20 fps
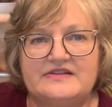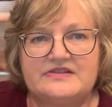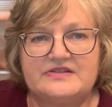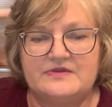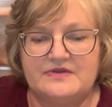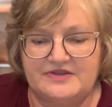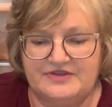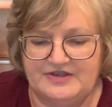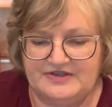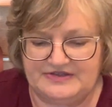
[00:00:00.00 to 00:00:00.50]
So
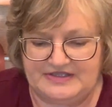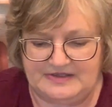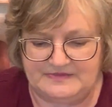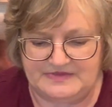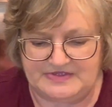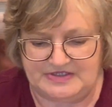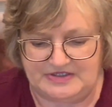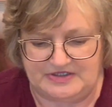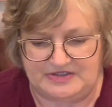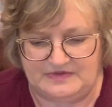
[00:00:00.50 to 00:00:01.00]
I thought that
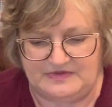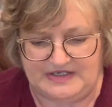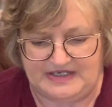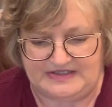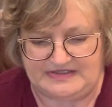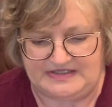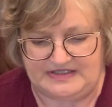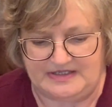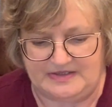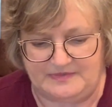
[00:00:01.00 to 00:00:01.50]
was a cute
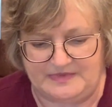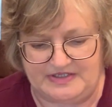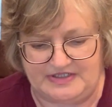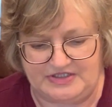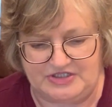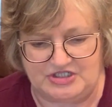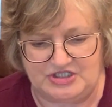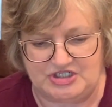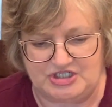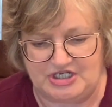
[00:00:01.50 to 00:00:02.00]
idea I
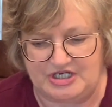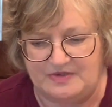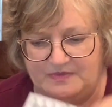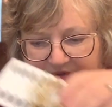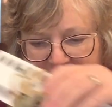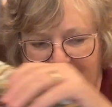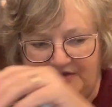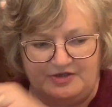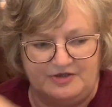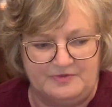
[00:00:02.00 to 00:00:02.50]
wanted to share
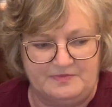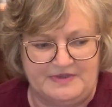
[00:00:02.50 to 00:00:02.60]
with you.